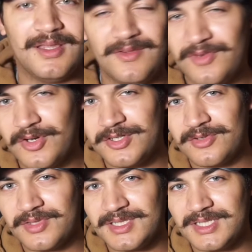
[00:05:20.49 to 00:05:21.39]
Even though I
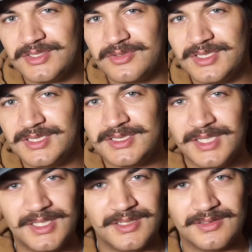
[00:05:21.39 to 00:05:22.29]
don't think they sold these
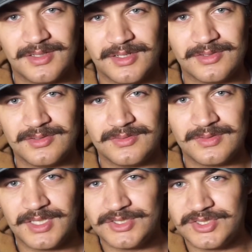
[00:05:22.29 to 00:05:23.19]
in other
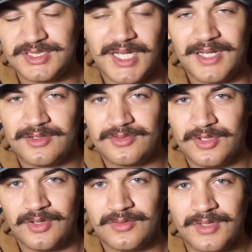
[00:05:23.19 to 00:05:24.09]
countries, I don't
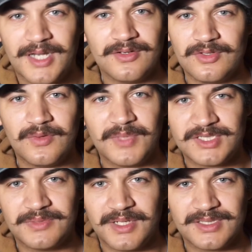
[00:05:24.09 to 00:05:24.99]
know. I don't know
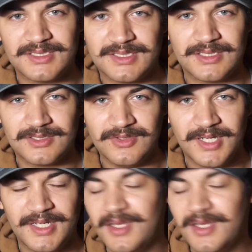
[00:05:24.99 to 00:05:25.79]
much about these things, okay?